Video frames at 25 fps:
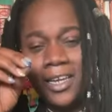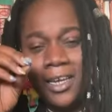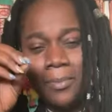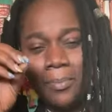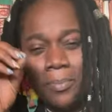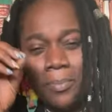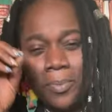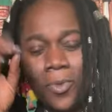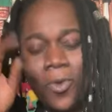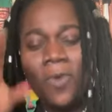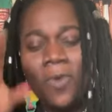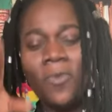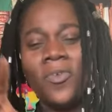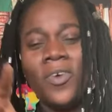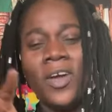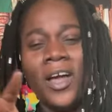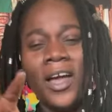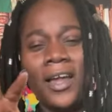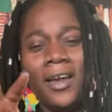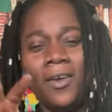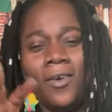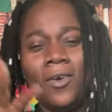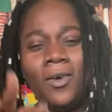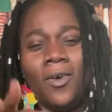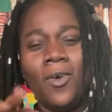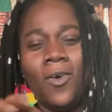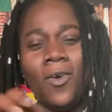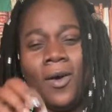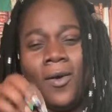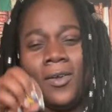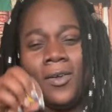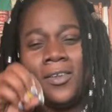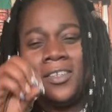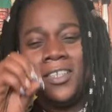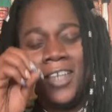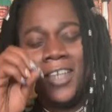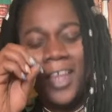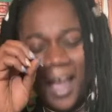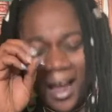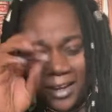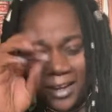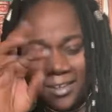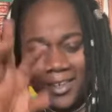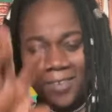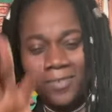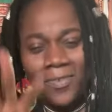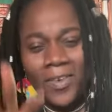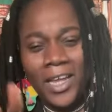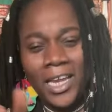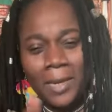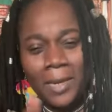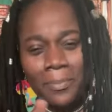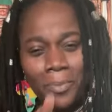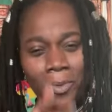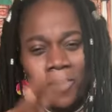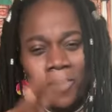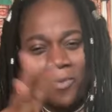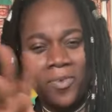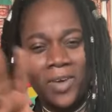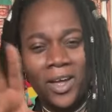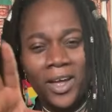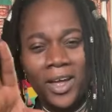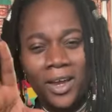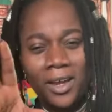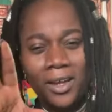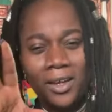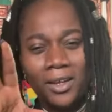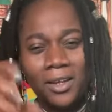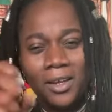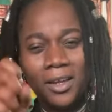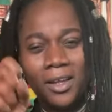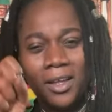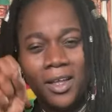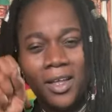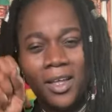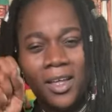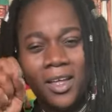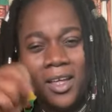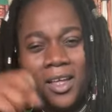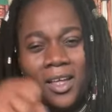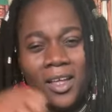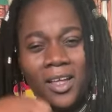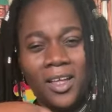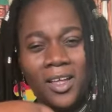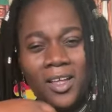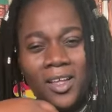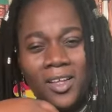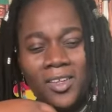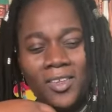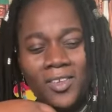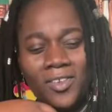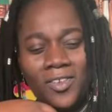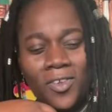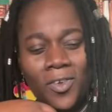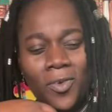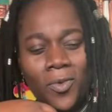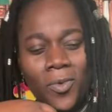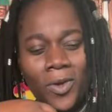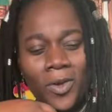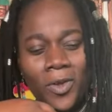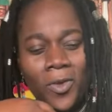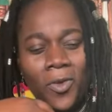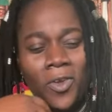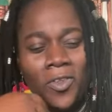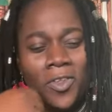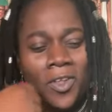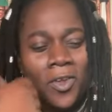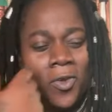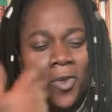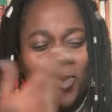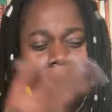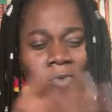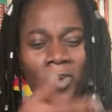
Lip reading: the profile or deactivate the profile. So when you go to look